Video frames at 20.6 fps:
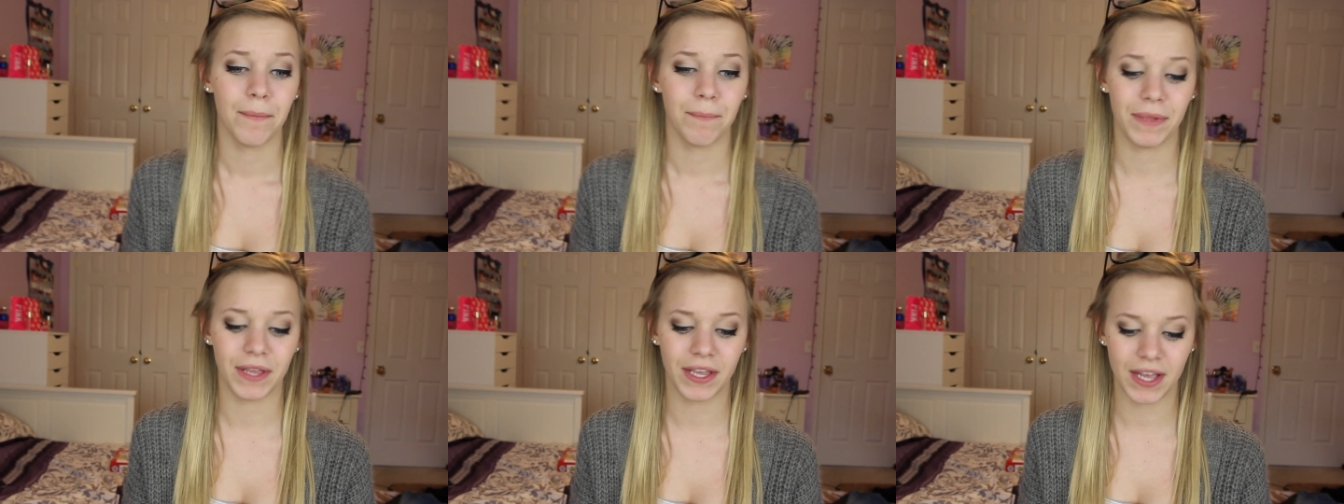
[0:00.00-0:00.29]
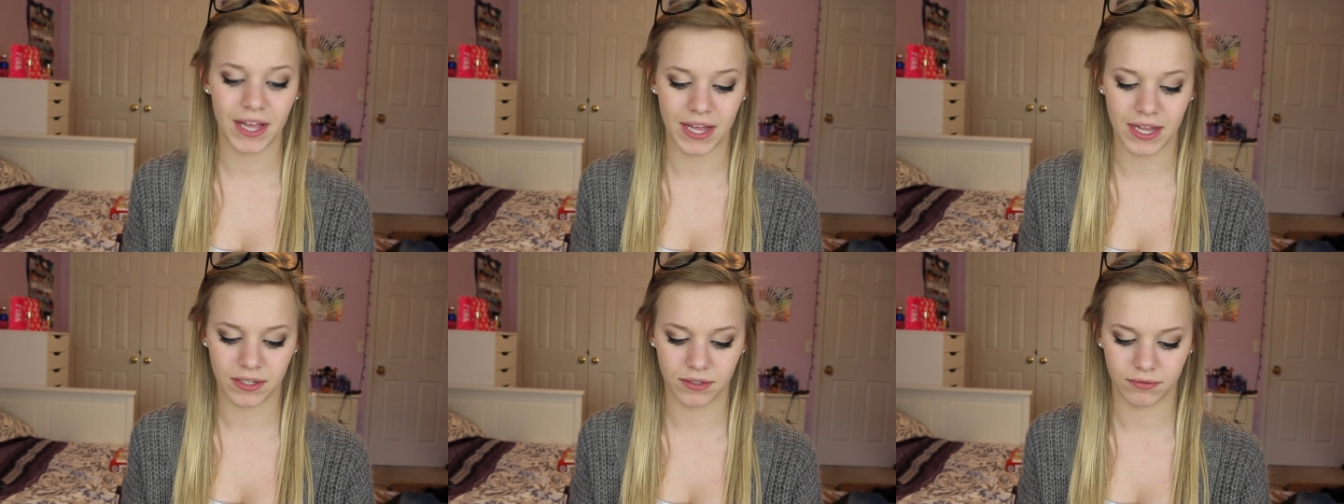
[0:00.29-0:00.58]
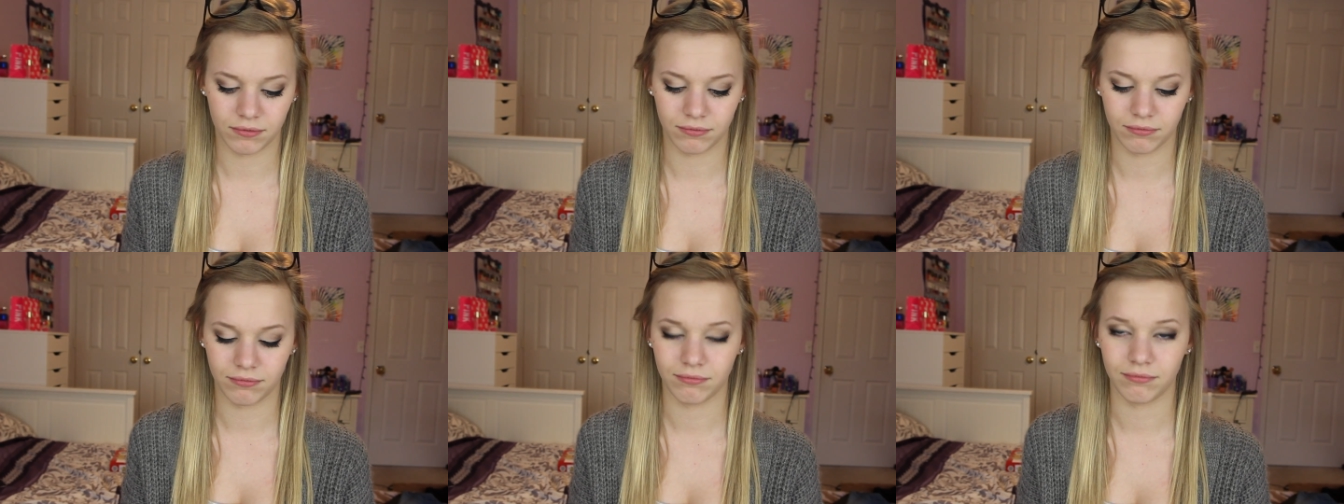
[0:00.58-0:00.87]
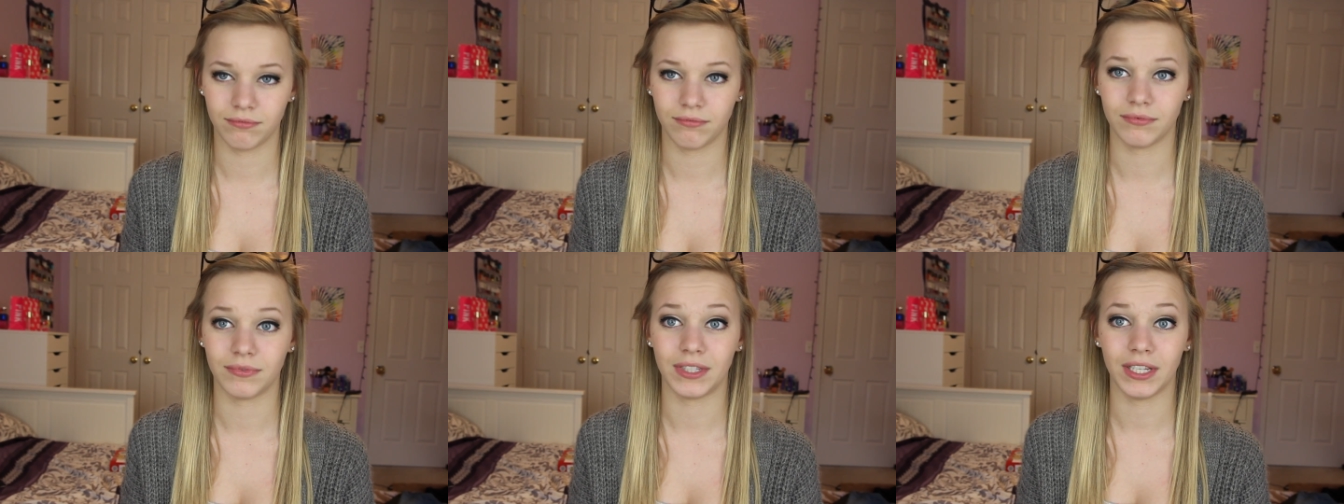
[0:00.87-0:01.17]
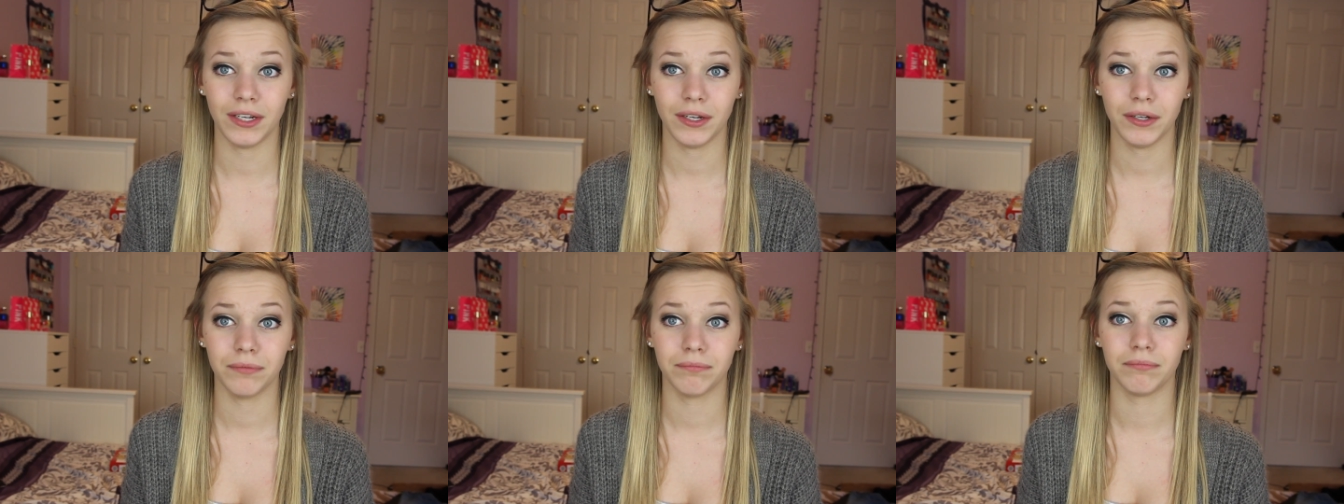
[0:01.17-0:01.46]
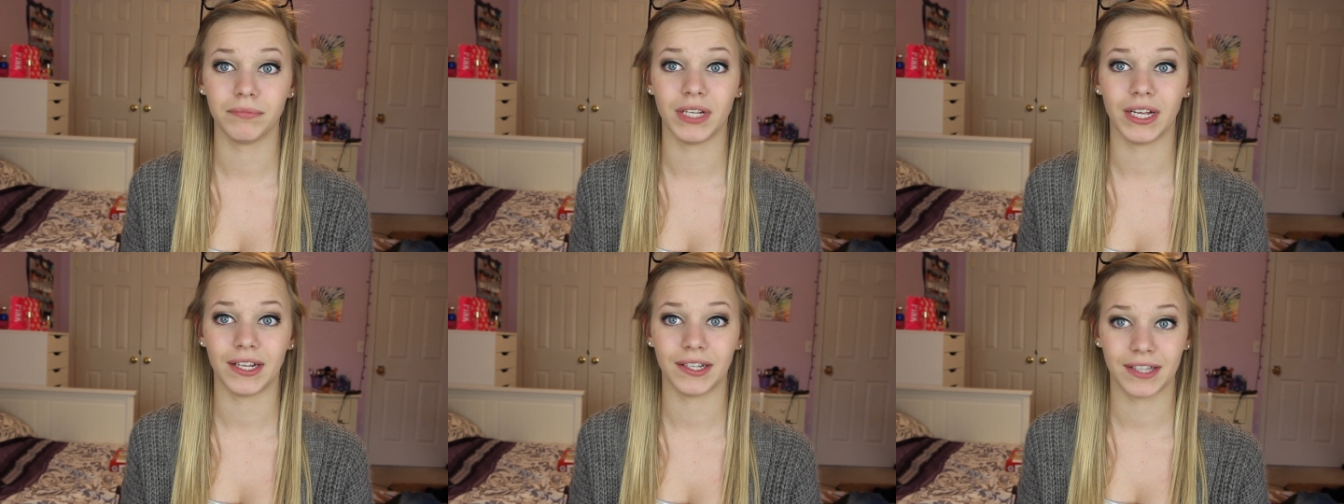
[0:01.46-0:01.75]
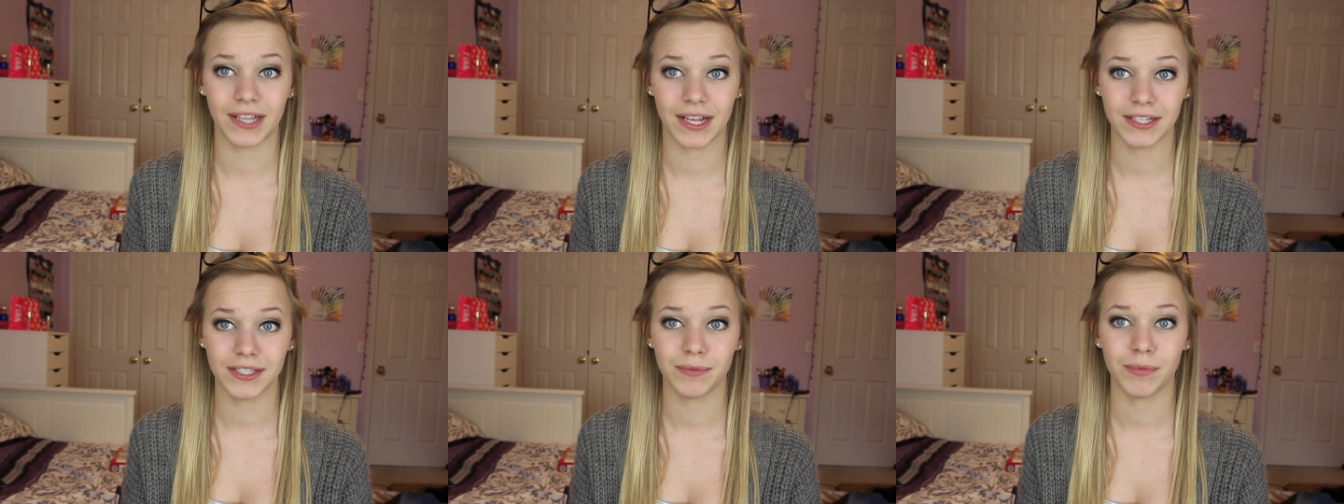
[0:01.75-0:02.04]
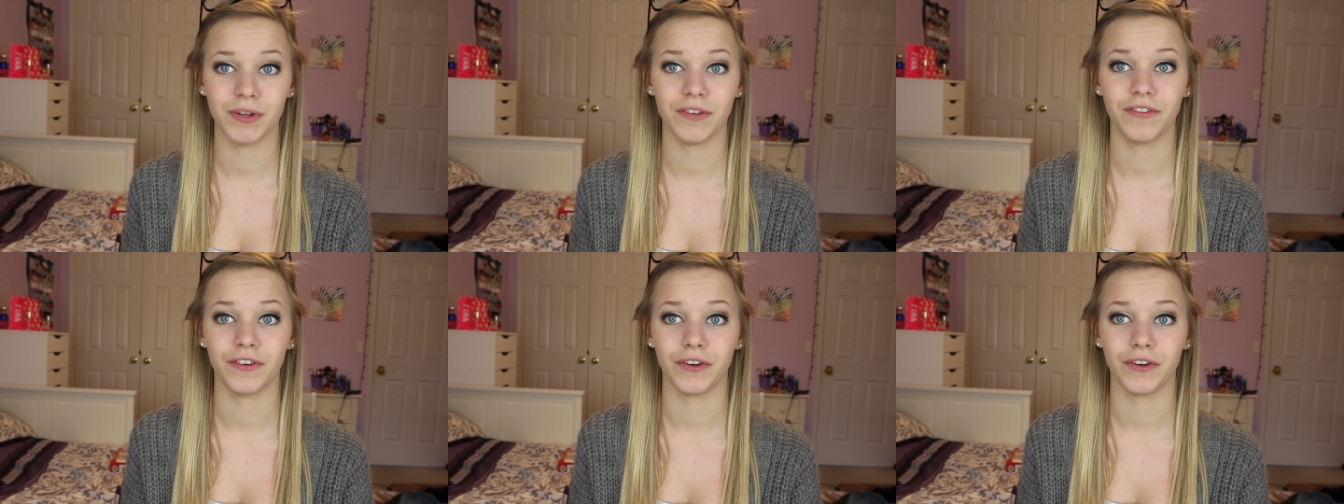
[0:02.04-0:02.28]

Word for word: because, yeah, that's my